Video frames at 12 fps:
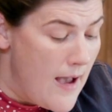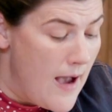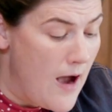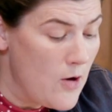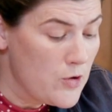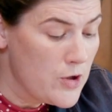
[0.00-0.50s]

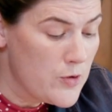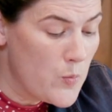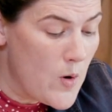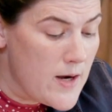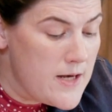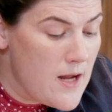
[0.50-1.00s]
How could
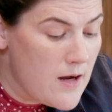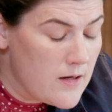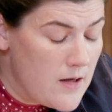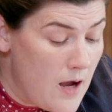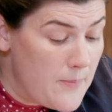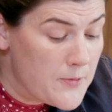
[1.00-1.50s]
one
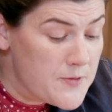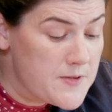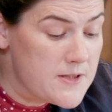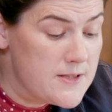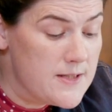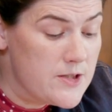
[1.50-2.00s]
young couple's
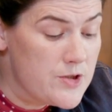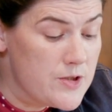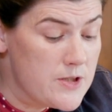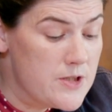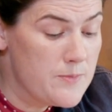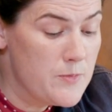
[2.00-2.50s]

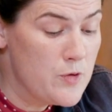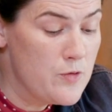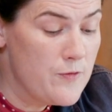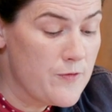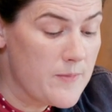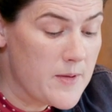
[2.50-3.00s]
decision to
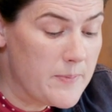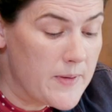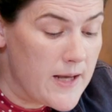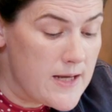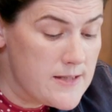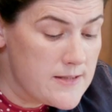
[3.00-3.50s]
move from the
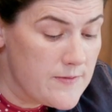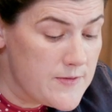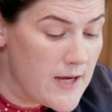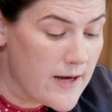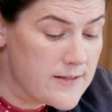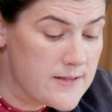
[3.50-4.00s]
plains of
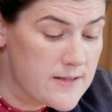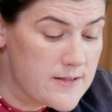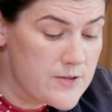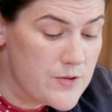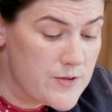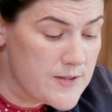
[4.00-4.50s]

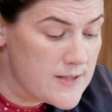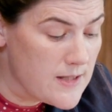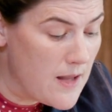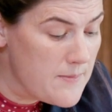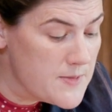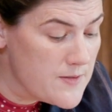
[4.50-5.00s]
Texas to the
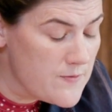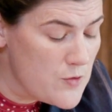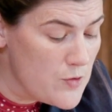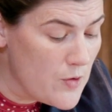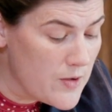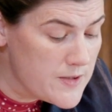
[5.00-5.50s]
slums of
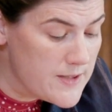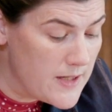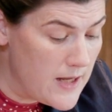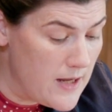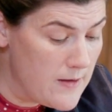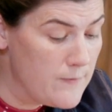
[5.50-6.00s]
New York
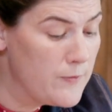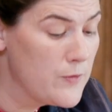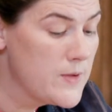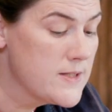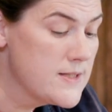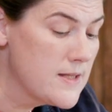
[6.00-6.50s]
City
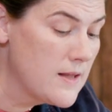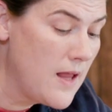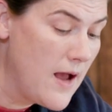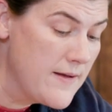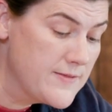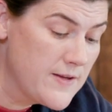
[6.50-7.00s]
influence the
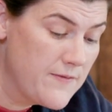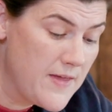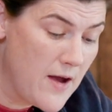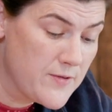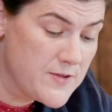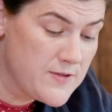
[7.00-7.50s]
lives of
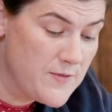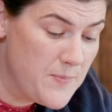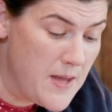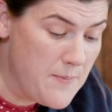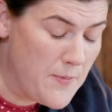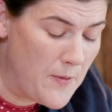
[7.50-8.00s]
thousands of
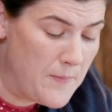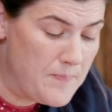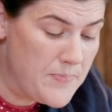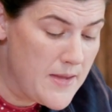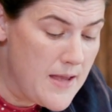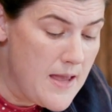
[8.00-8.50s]
people?
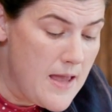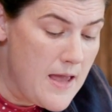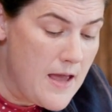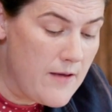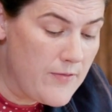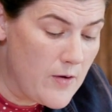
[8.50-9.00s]

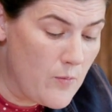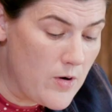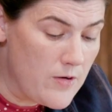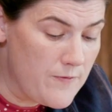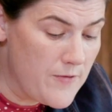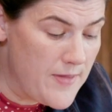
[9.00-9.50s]
If it
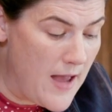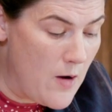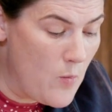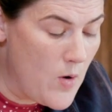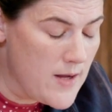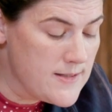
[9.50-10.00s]
weren't for
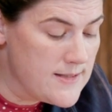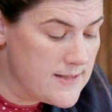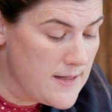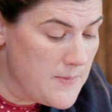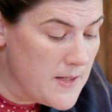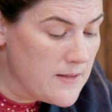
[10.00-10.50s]
that one
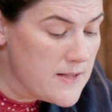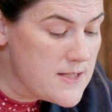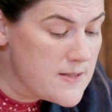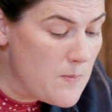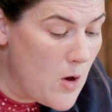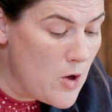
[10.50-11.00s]
seemingly
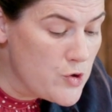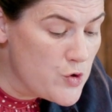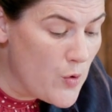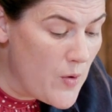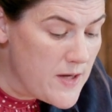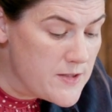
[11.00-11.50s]
small
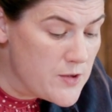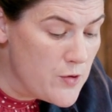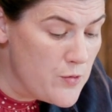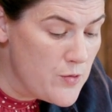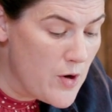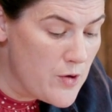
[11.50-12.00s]
choice,
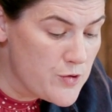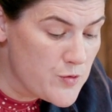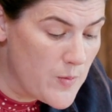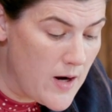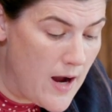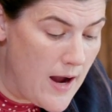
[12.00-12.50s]
who
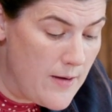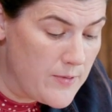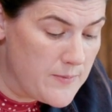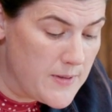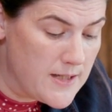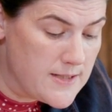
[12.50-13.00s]
knows where I
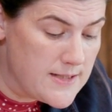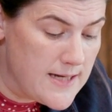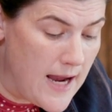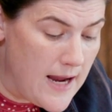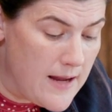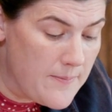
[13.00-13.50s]
would be
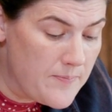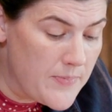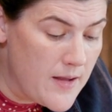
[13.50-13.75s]
today?